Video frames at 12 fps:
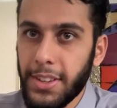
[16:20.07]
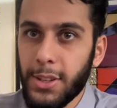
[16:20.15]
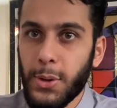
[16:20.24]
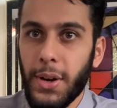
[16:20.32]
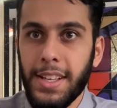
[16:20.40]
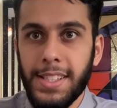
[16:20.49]

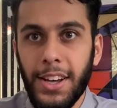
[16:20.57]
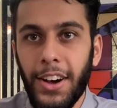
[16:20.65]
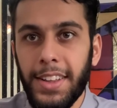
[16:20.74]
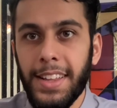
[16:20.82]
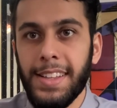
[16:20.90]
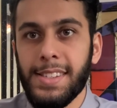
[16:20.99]
So I saw
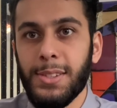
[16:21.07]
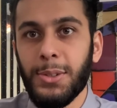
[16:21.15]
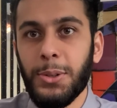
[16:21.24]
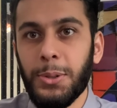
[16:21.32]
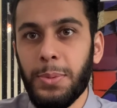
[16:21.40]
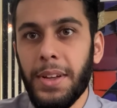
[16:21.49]
that
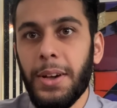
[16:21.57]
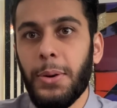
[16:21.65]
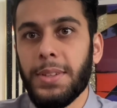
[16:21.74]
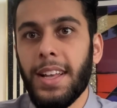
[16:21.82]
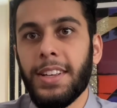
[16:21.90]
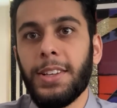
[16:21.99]
Zoom
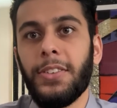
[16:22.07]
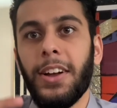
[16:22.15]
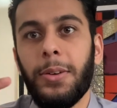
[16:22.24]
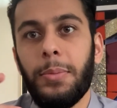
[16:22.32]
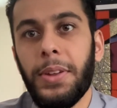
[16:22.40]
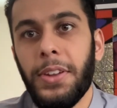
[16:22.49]
was actually
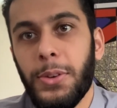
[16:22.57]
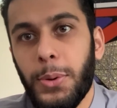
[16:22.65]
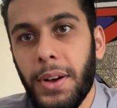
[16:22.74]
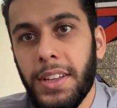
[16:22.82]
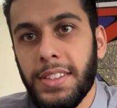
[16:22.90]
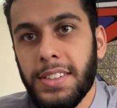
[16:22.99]
recommended
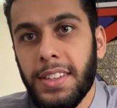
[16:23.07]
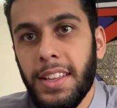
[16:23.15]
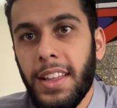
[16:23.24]
twice.